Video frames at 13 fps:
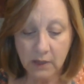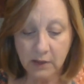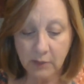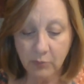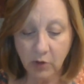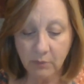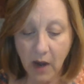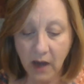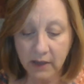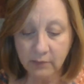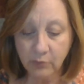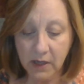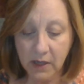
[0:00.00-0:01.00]
They put
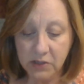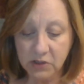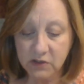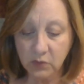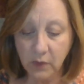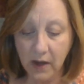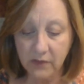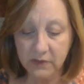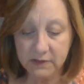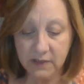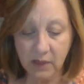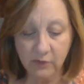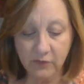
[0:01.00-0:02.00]
pine branches around the
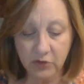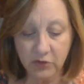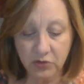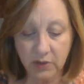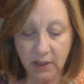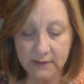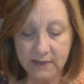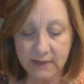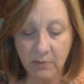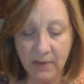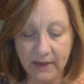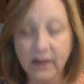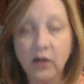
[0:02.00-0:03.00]
stable for trees
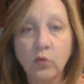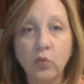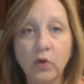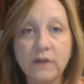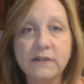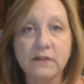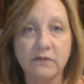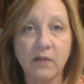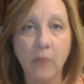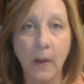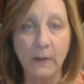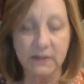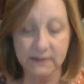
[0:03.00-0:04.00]
and made little woods of them
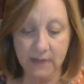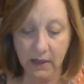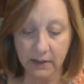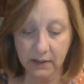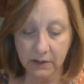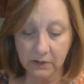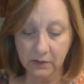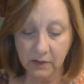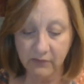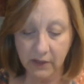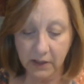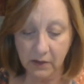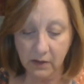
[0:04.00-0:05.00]
on the side hill,
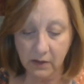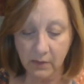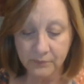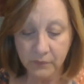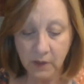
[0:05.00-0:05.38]
of a hill.